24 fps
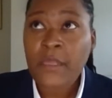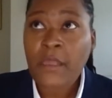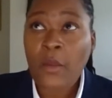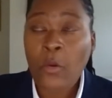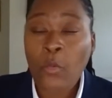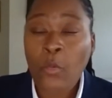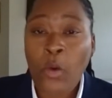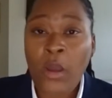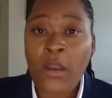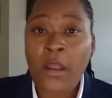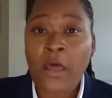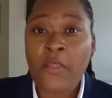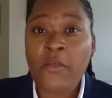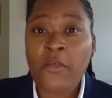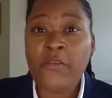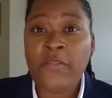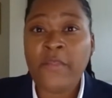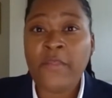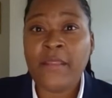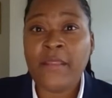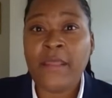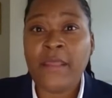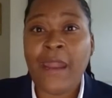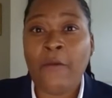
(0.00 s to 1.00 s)
One other
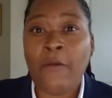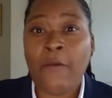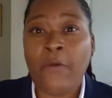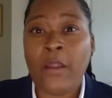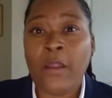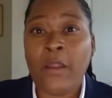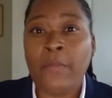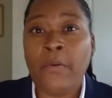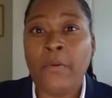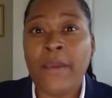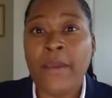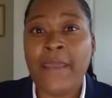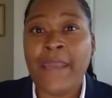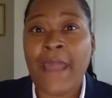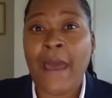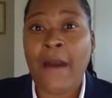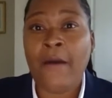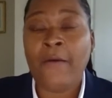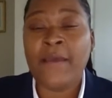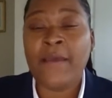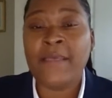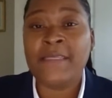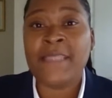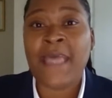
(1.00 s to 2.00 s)
thing that I want to point
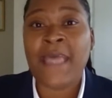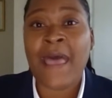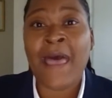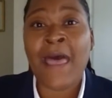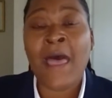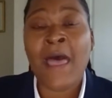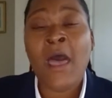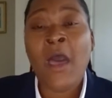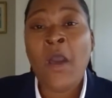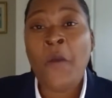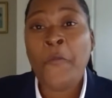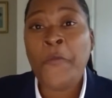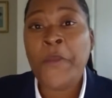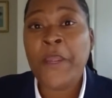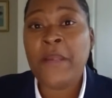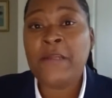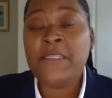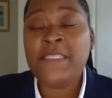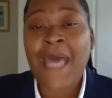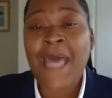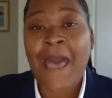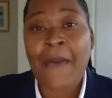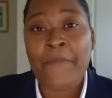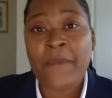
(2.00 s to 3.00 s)
out is that we are
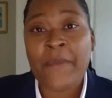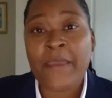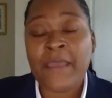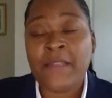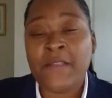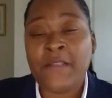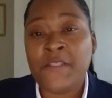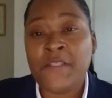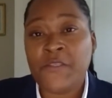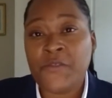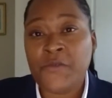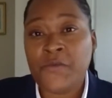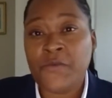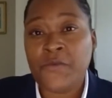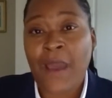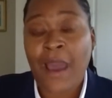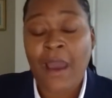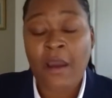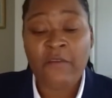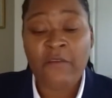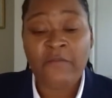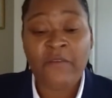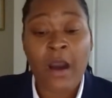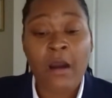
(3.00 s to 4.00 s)
tapping into
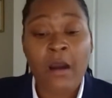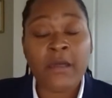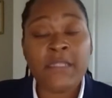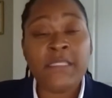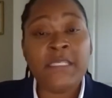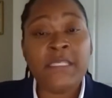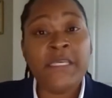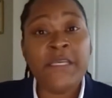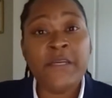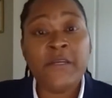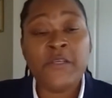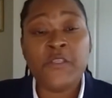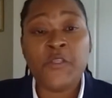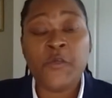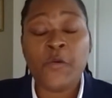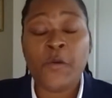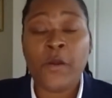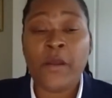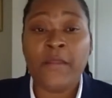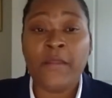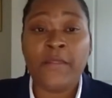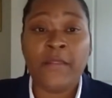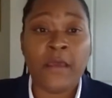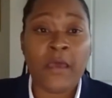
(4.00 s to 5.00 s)
our volunteers who are
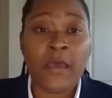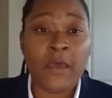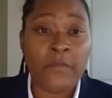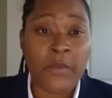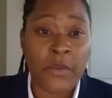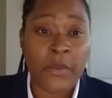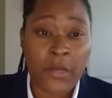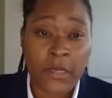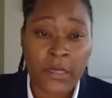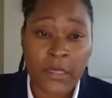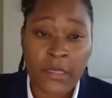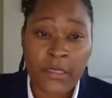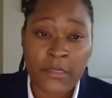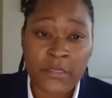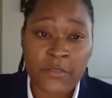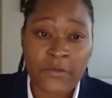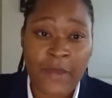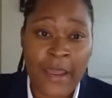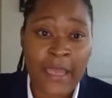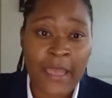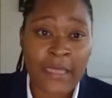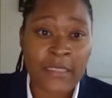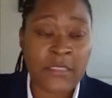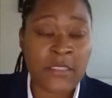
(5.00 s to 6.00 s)
in the communities,
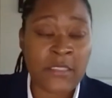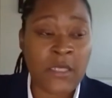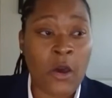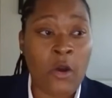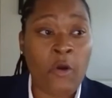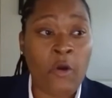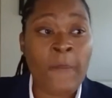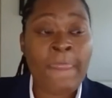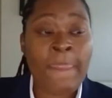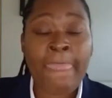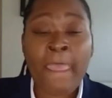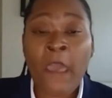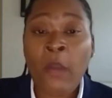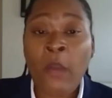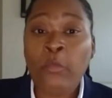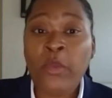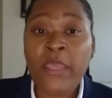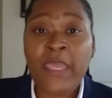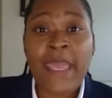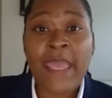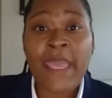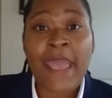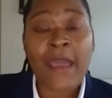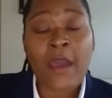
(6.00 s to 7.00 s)
right? So we
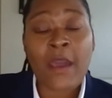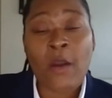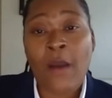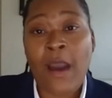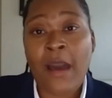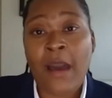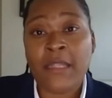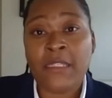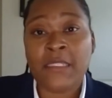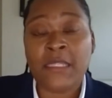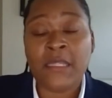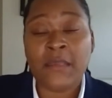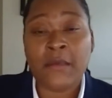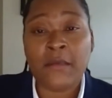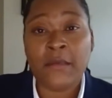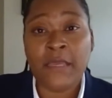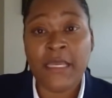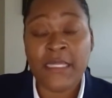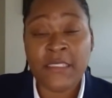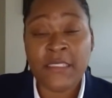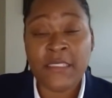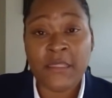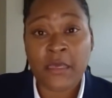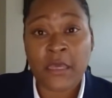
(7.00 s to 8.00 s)
can't go out
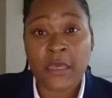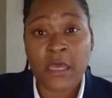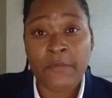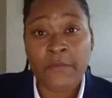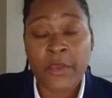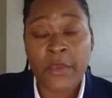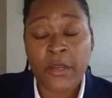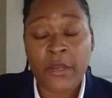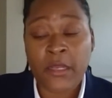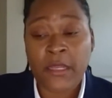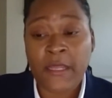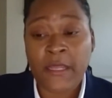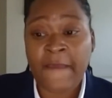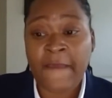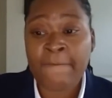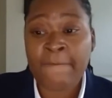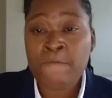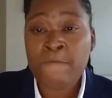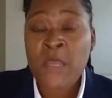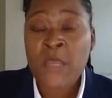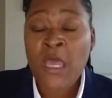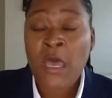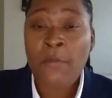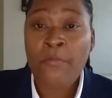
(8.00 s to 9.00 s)
into the community,
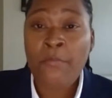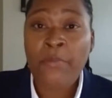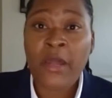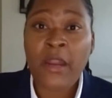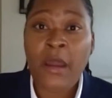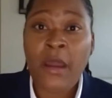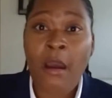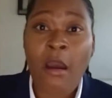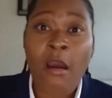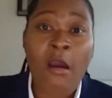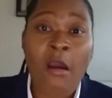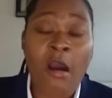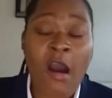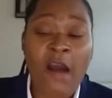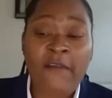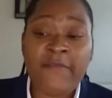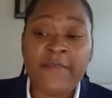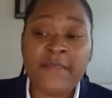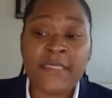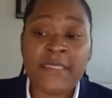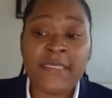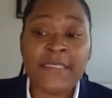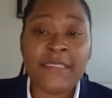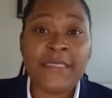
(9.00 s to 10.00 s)
but our
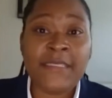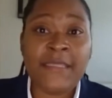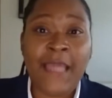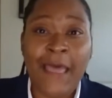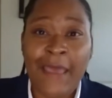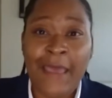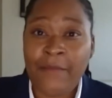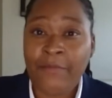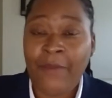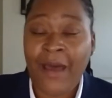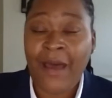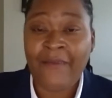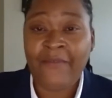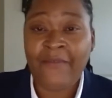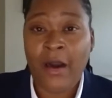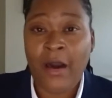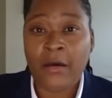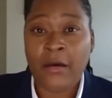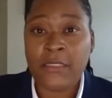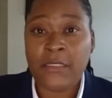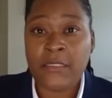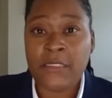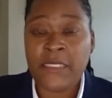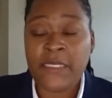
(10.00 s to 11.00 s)
office is led by
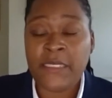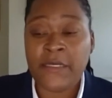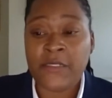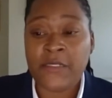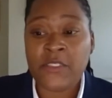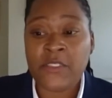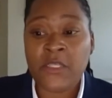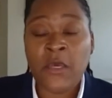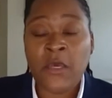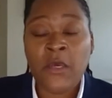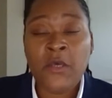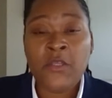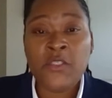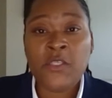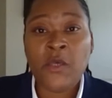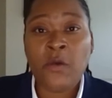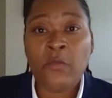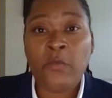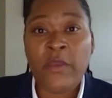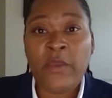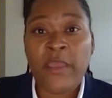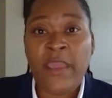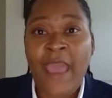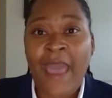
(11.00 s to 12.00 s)
volunteers. So
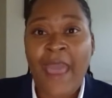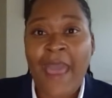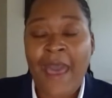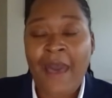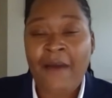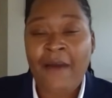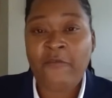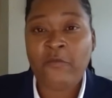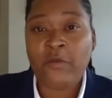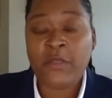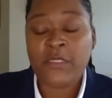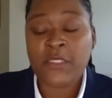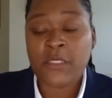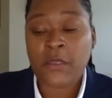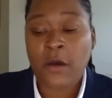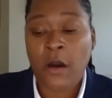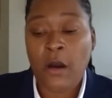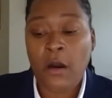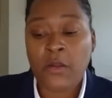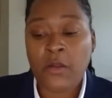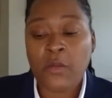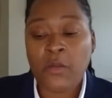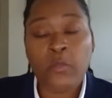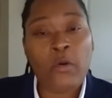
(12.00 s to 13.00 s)
we have what's
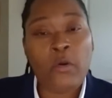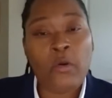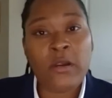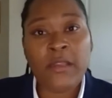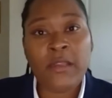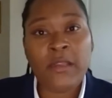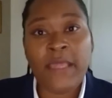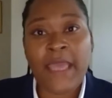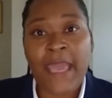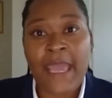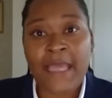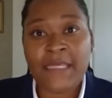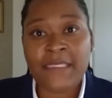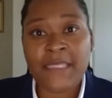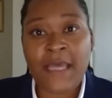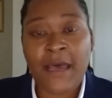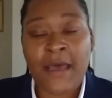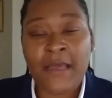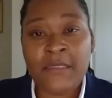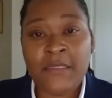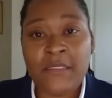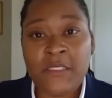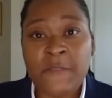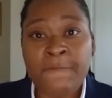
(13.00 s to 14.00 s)
called ward
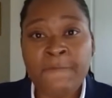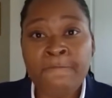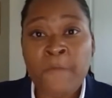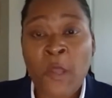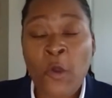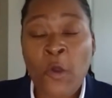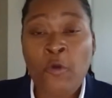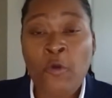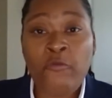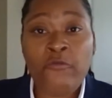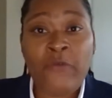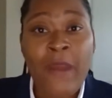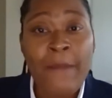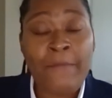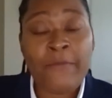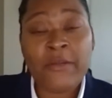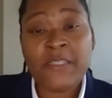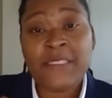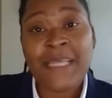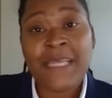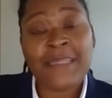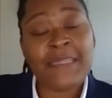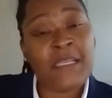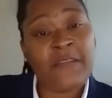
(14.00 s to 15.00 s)
liaisons who
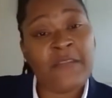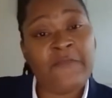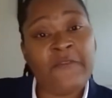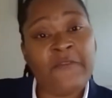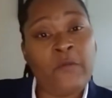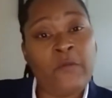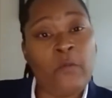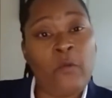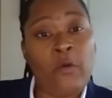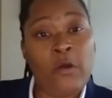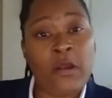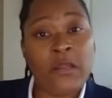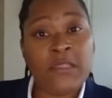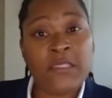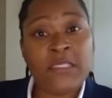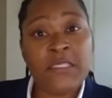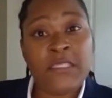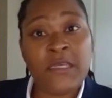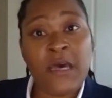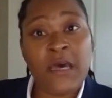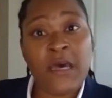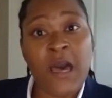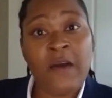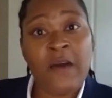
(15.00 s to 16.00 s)
represent the different wards
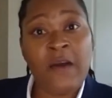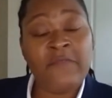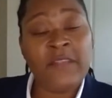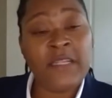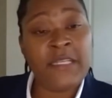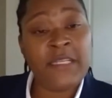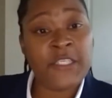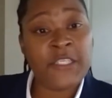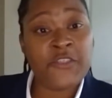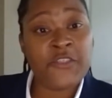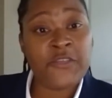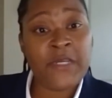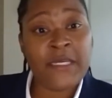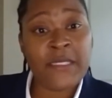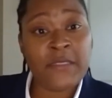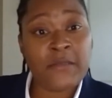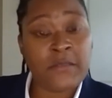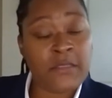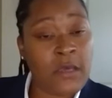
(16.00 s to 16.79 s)
of the district.